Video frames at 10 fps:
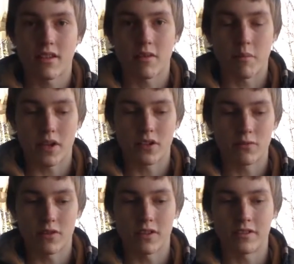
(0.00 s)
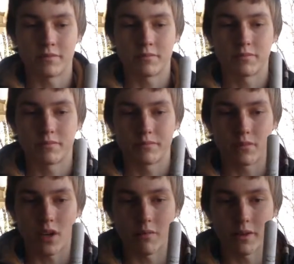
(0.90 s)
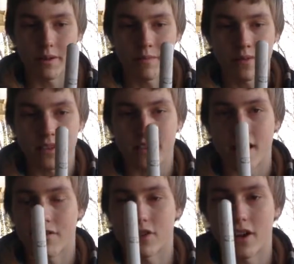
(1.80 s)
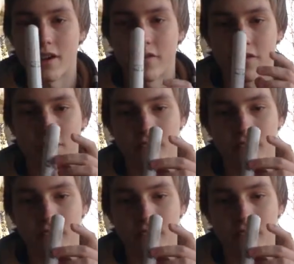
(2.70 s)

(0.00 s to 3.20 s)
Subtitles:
the best one, probably the Davidoff